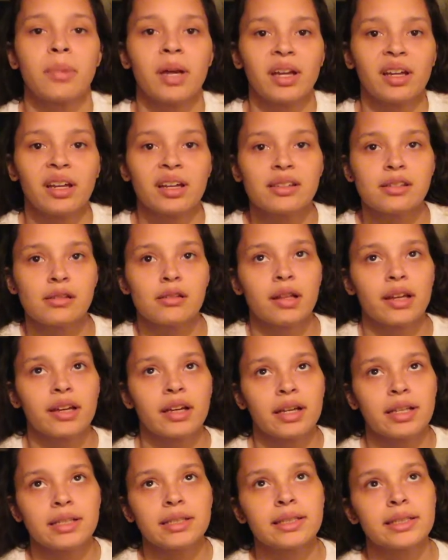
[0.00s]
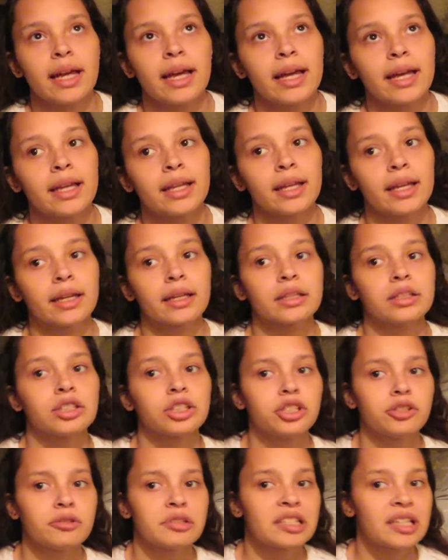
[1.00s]
my cousin, like I said. And
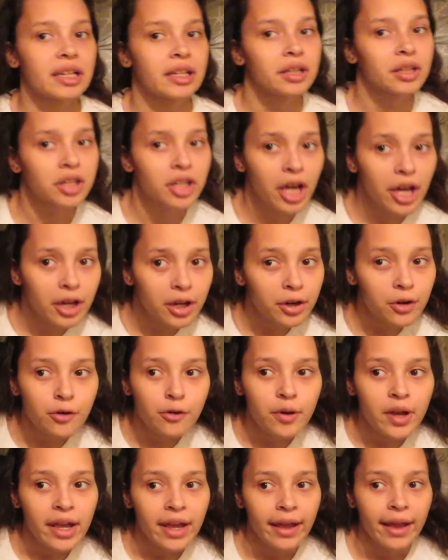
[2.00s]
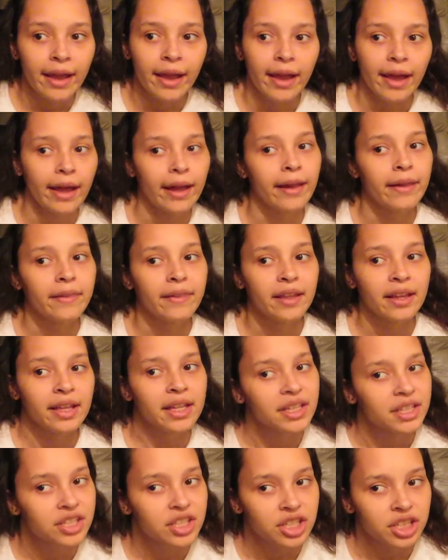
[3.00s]
she was like, no. And
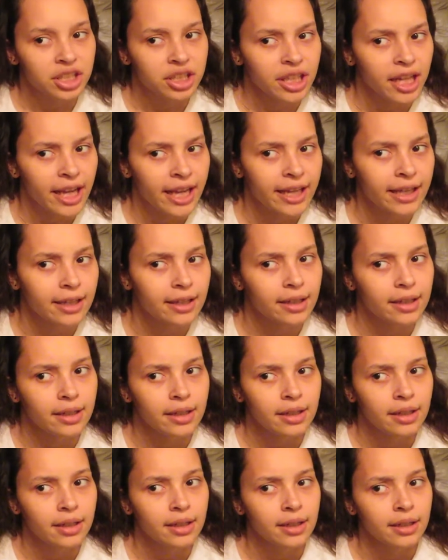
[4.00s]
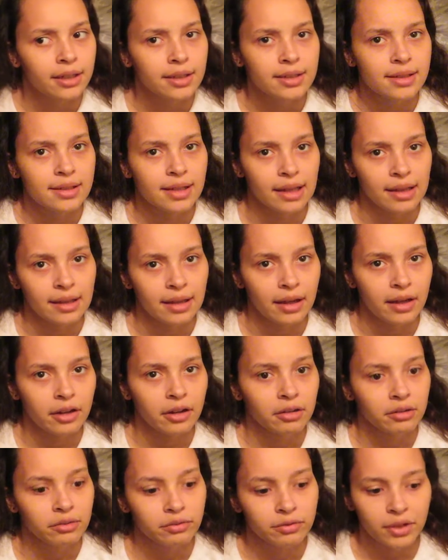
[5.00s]
then she like said that
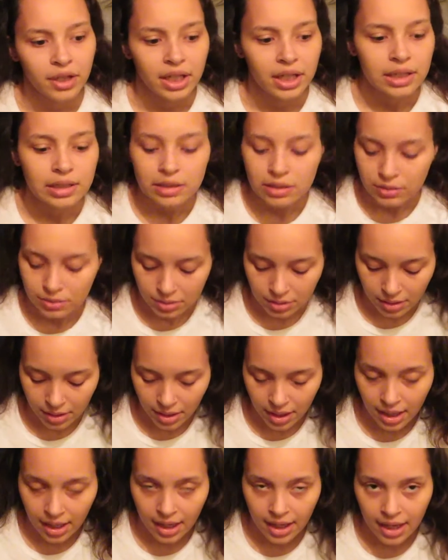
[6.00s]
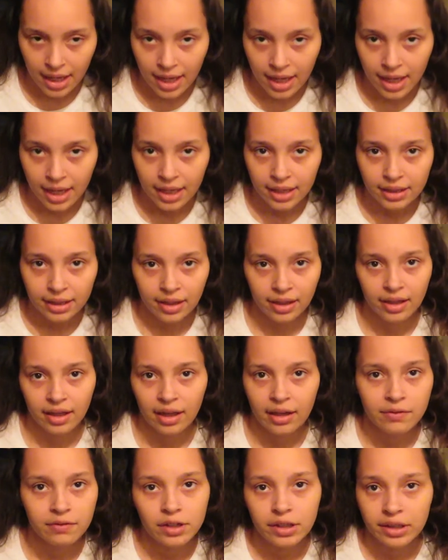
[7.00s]
her face and
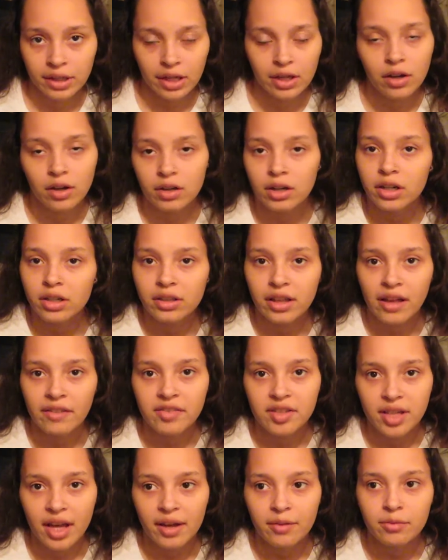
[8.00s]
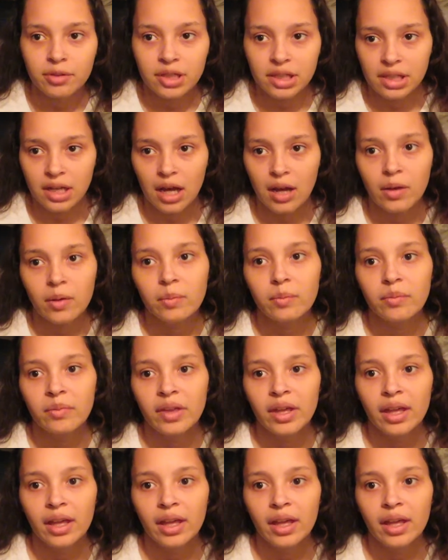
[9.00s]
like everything on her left side was numb.